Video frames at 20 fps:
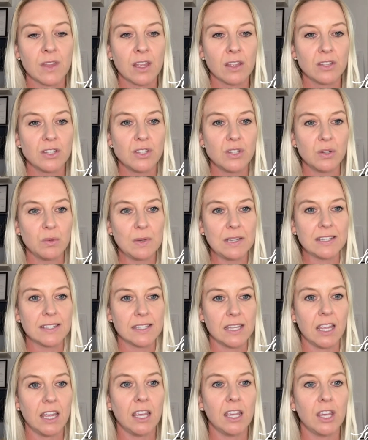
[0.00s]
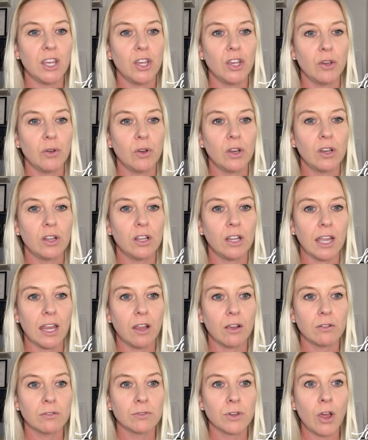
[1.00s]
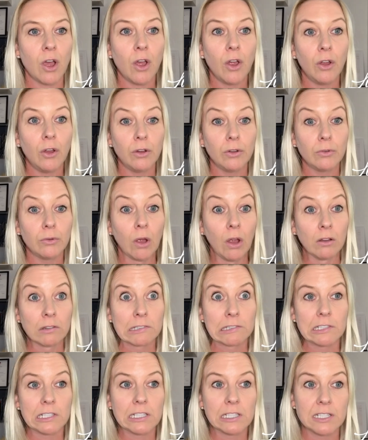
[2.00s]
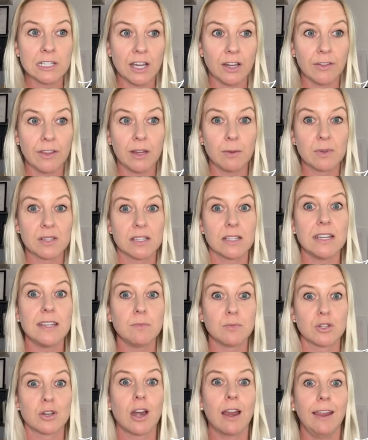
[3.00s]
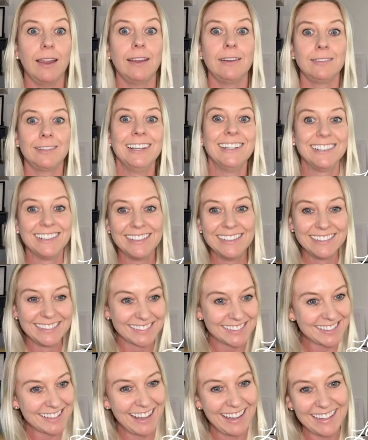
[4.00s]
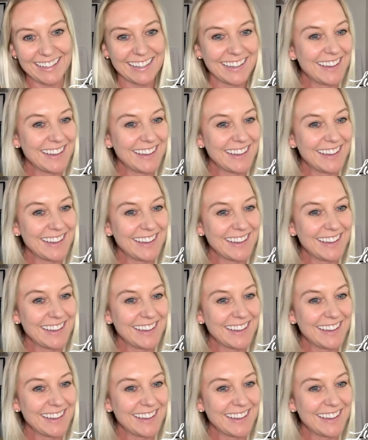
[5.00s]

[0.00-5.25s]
do we see who are like, oh no, you can tell they were sleep trained. It's like,